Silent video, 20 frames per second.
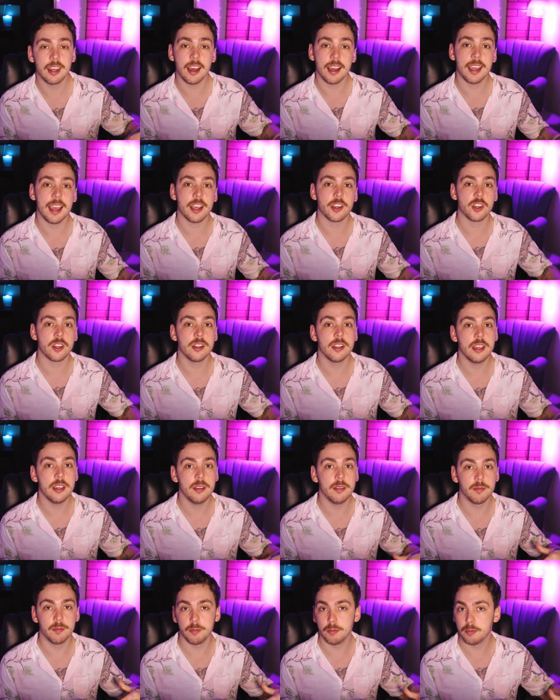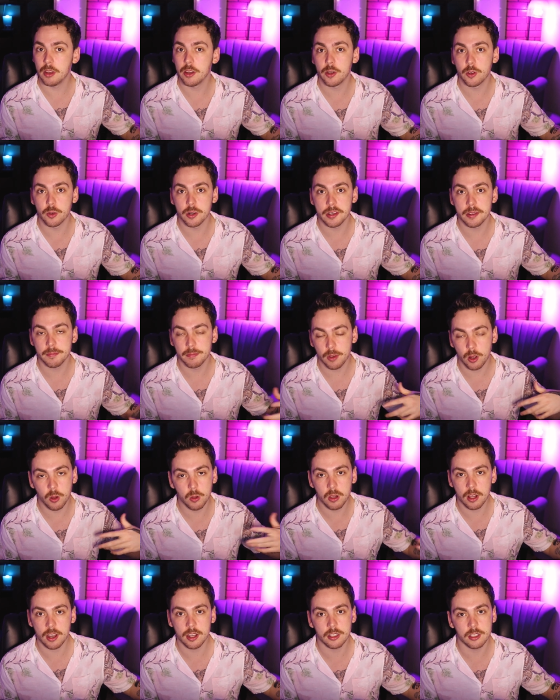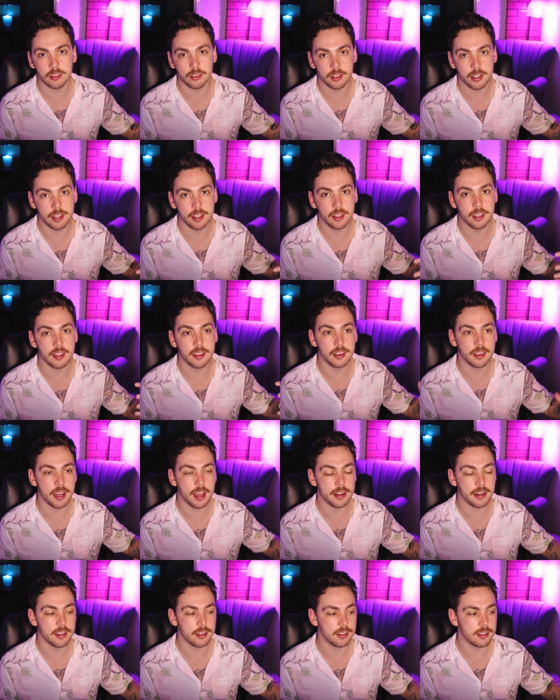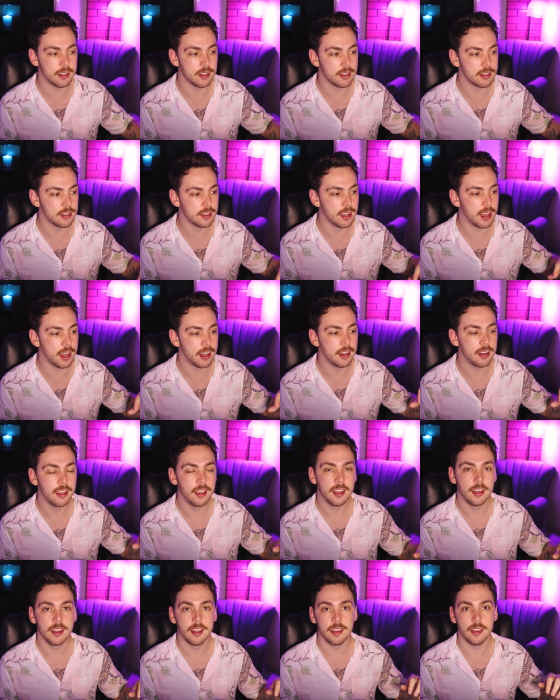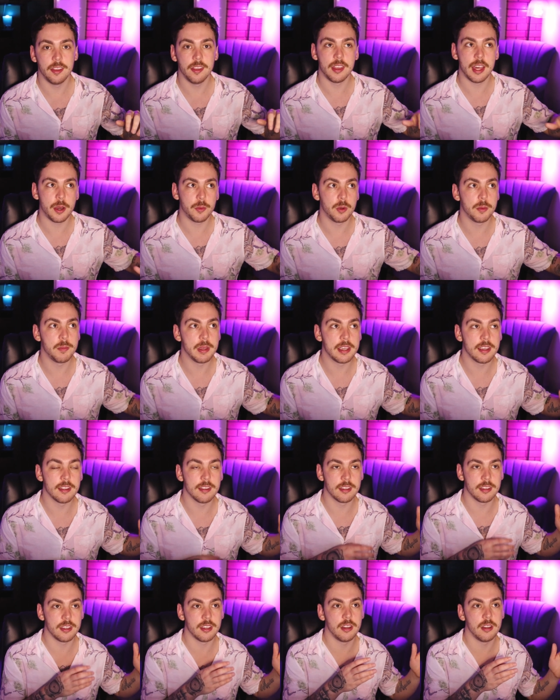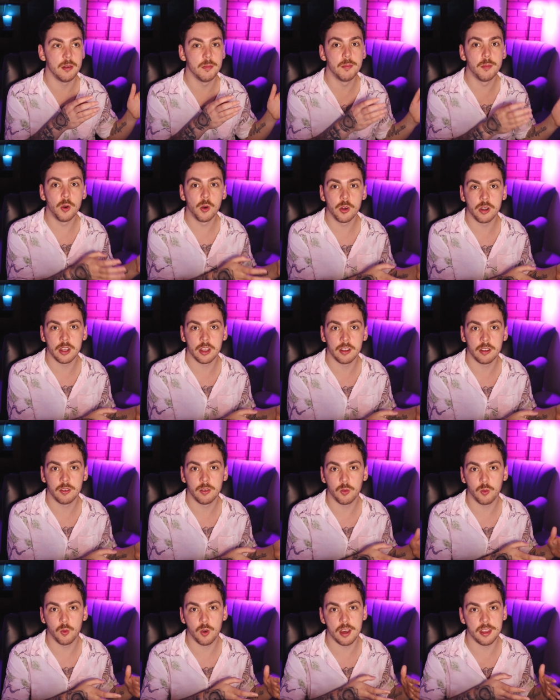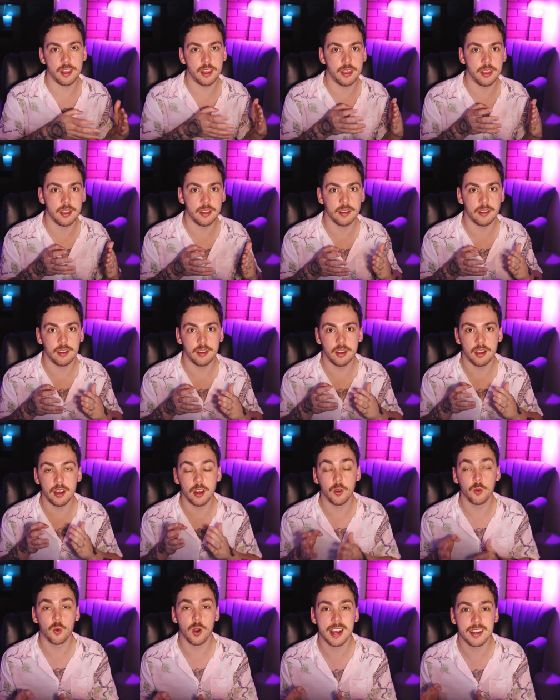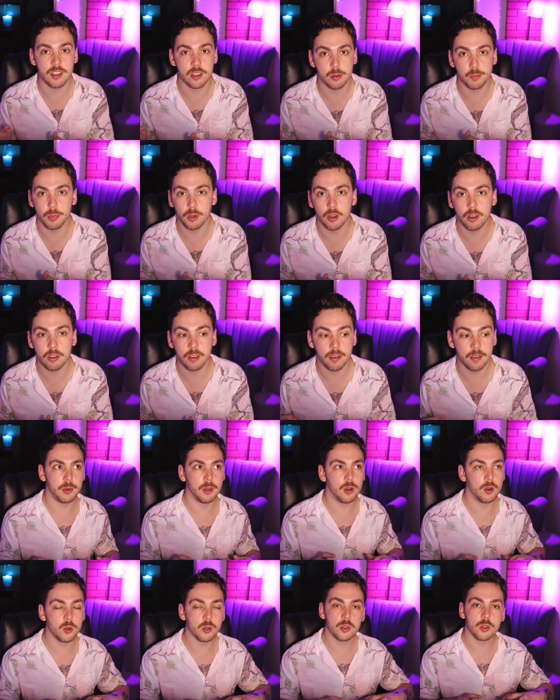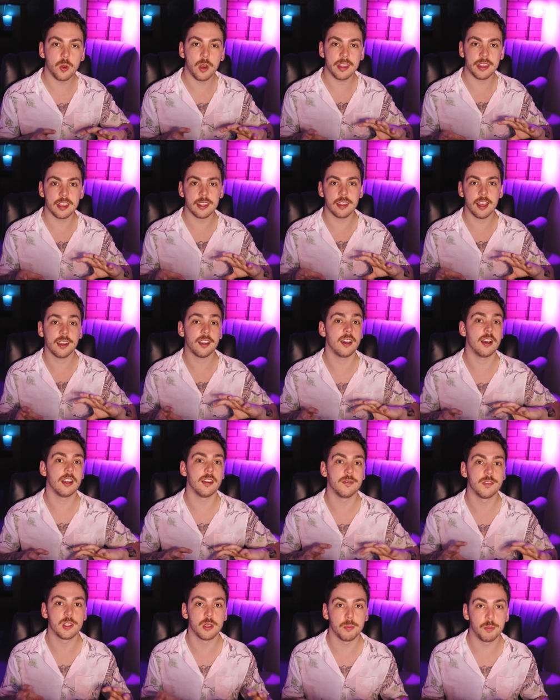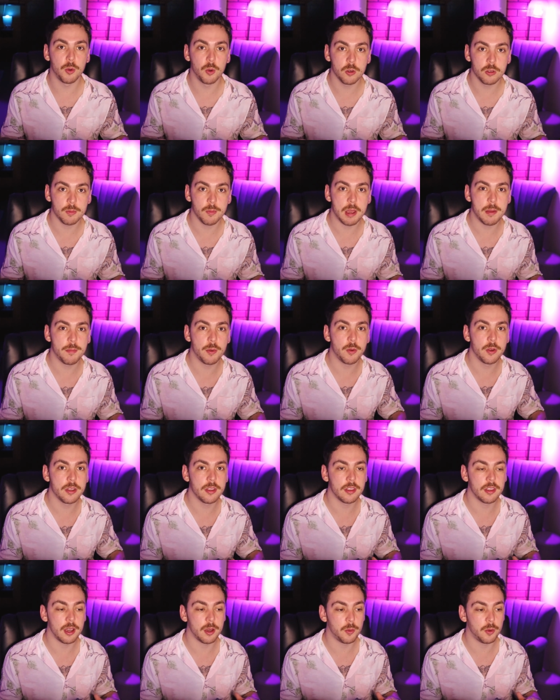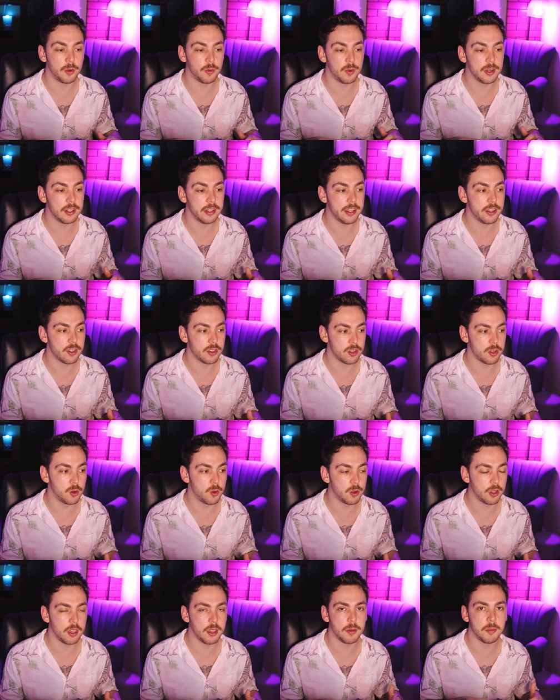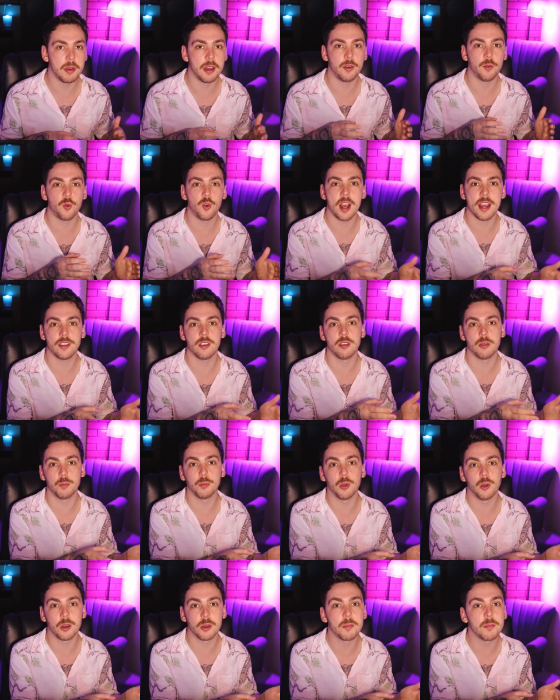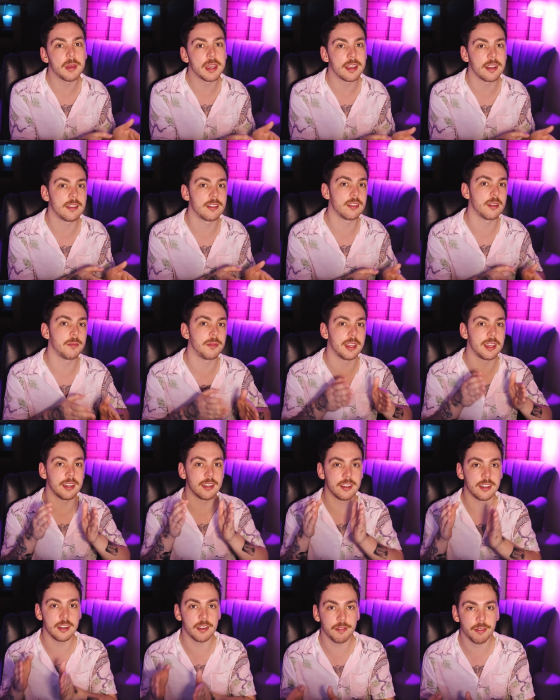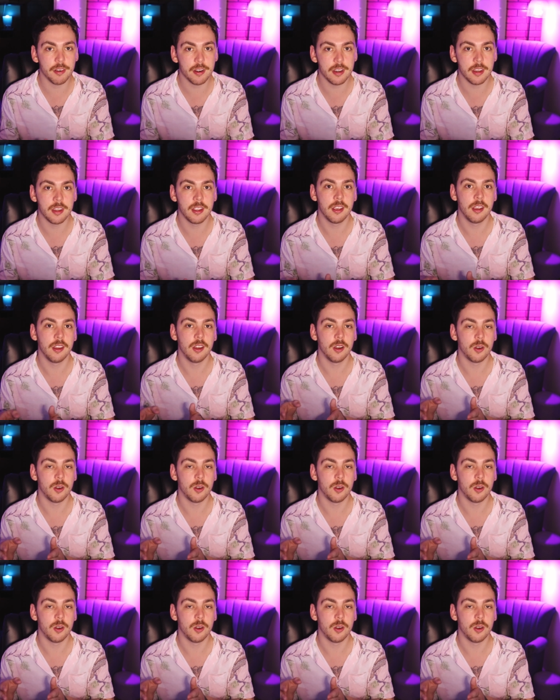And I actually agree wholeheartedly in that instance that that would be considered mourning rather than writer's block. But also I think that kind of supports my point that we're really just talking about writer's block being something different